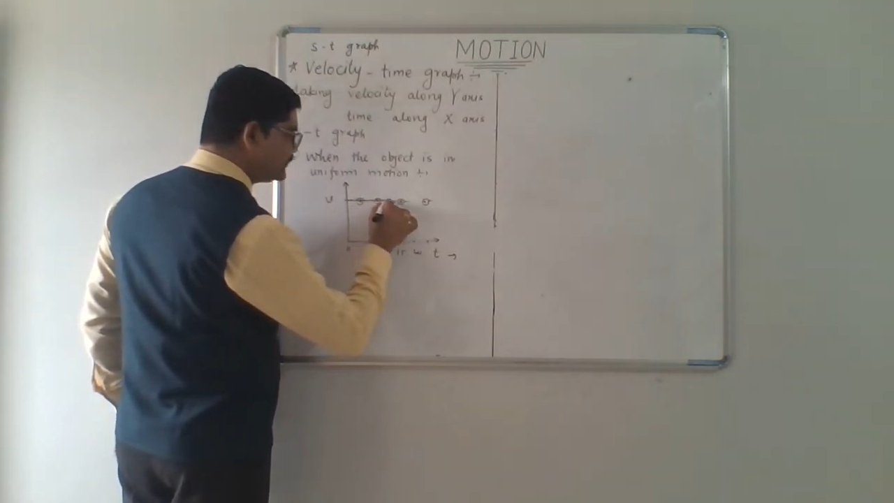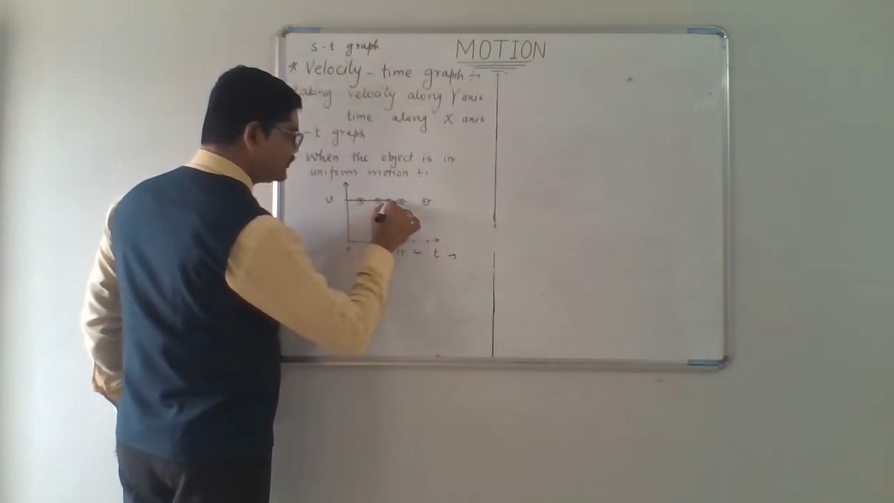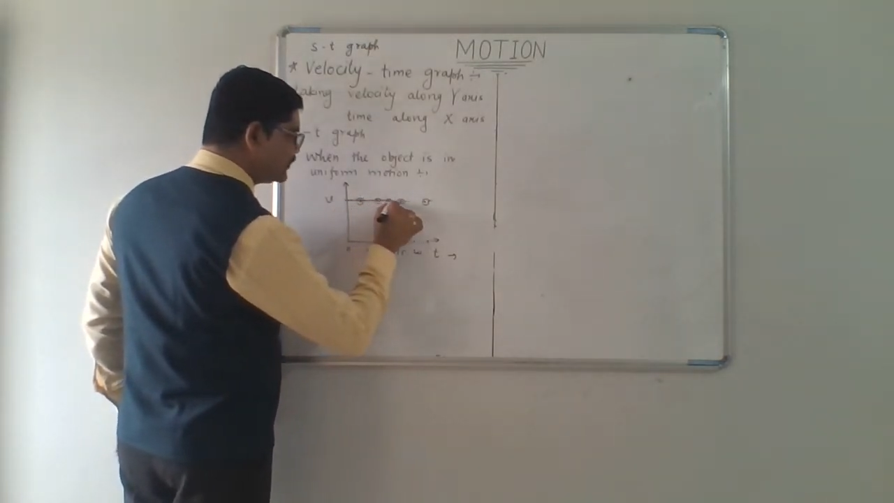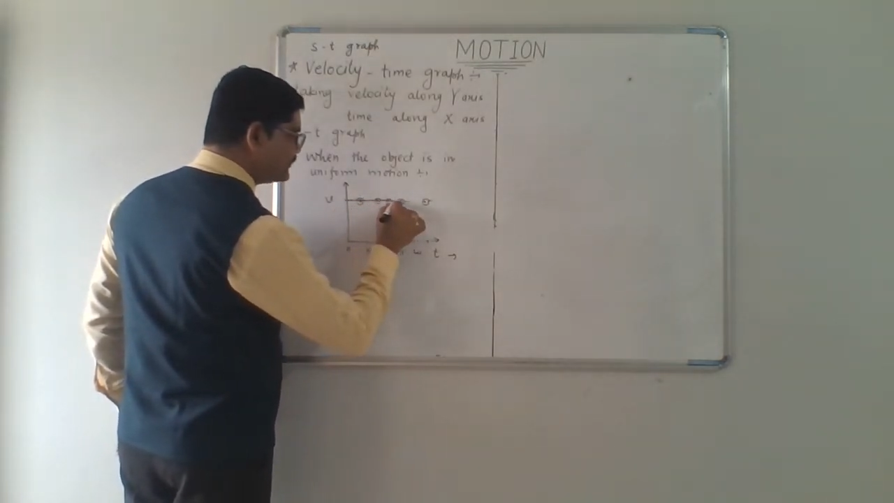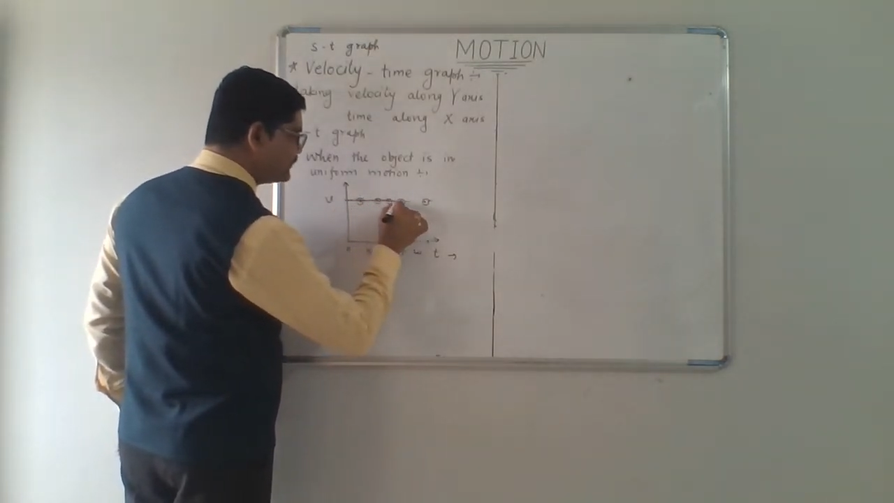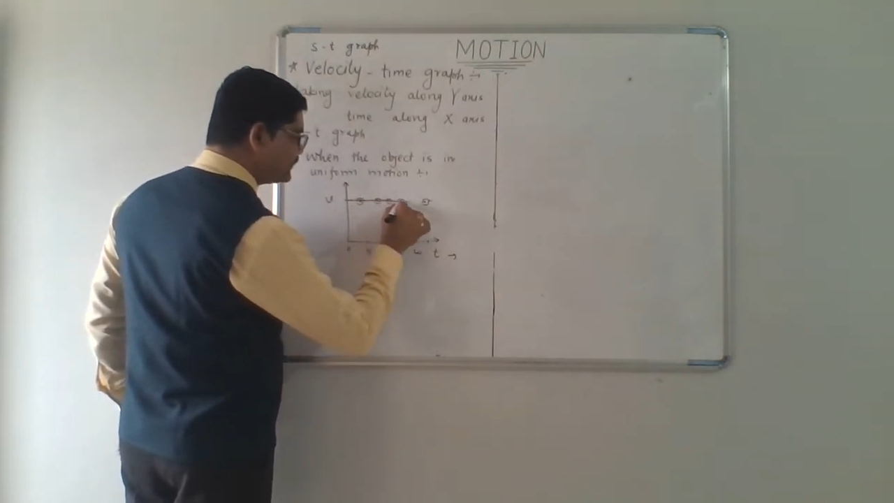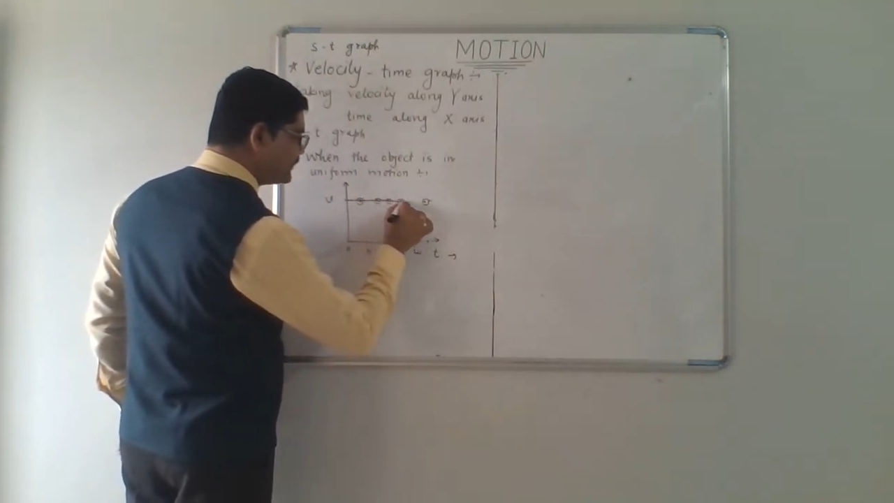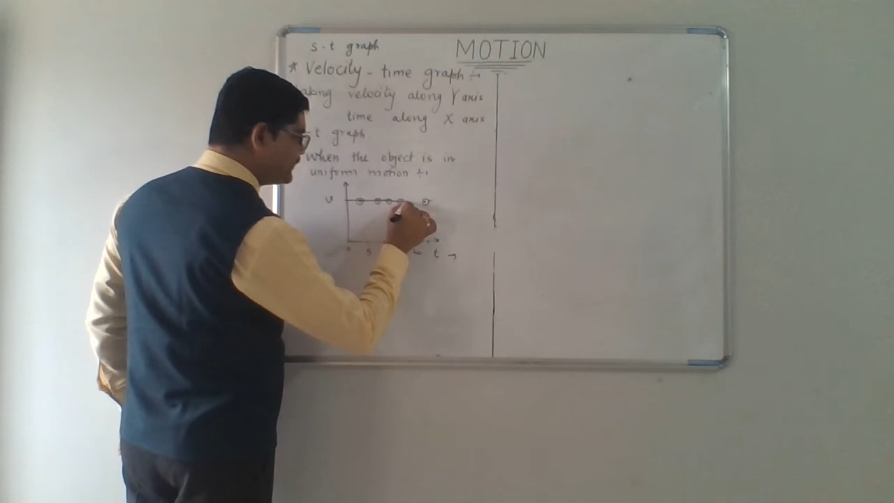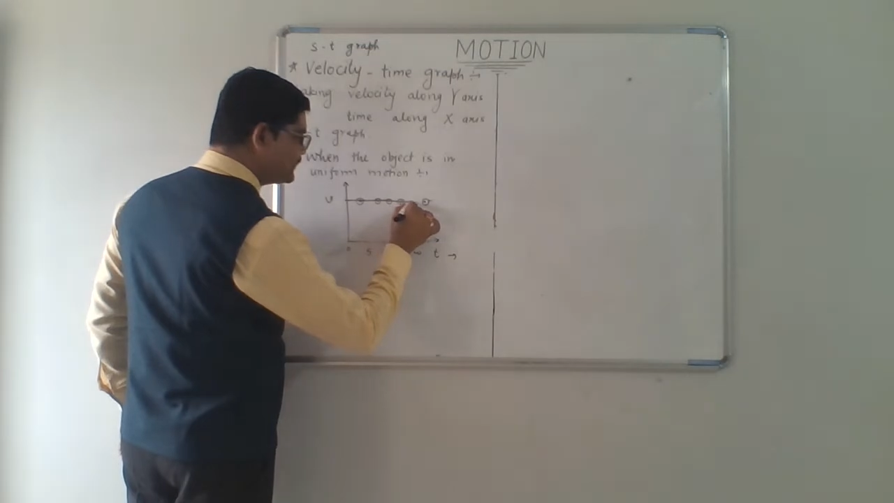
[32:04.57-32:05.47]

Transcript: horizontal line,